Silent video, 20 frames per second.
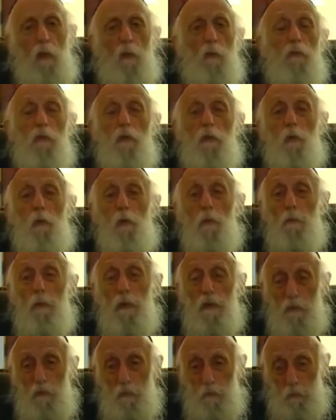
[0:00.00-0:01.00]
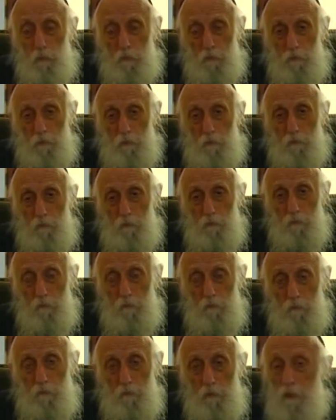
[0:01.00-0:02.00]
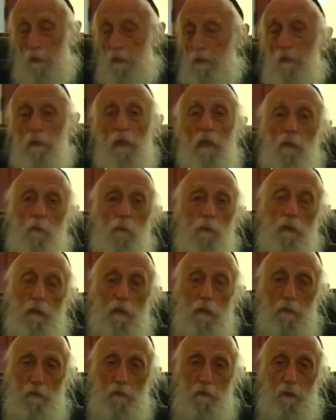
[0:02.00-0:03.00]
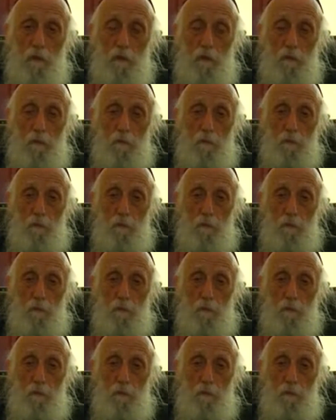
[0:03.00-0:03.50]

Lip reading: He was a tremendous person, but he did not realize that.